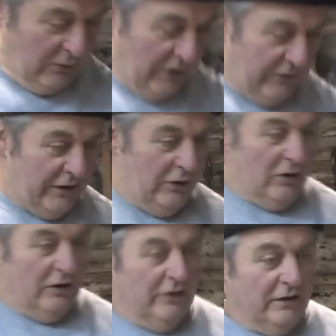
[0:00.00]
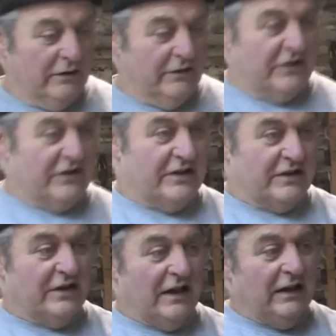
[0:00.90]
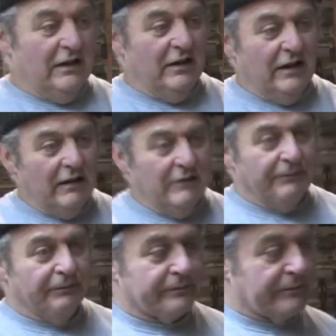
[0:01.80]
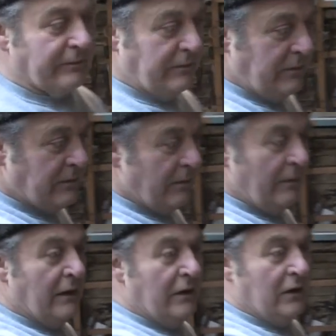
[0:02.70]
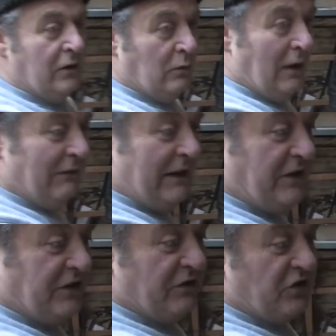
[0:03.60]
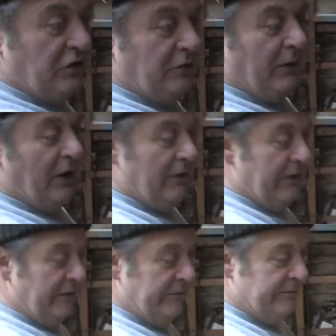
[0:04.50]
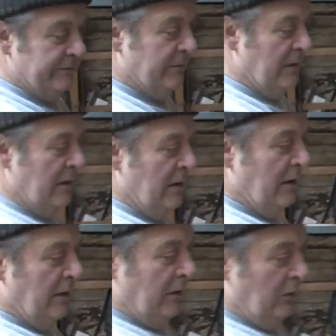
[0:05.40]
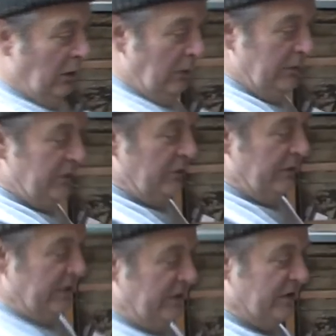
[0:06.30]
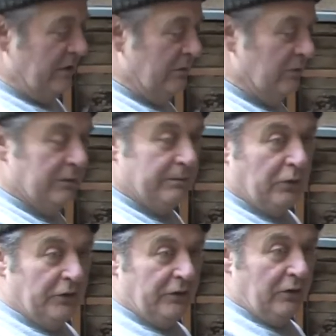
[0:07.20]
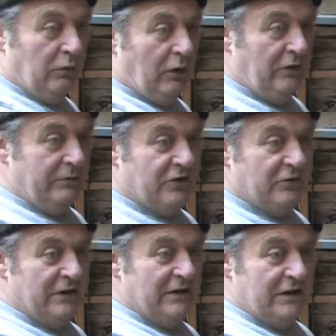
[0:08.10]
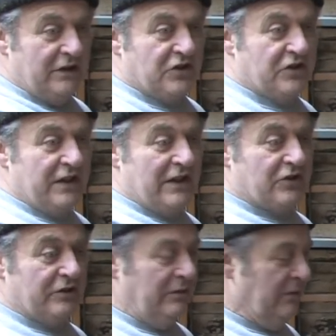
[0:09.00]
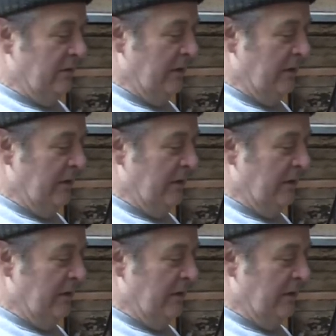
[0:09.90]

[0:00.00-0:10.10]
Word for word: if you look on the side here, we'll have lengths of stud bar in. What we'll do is we'll put a one between each station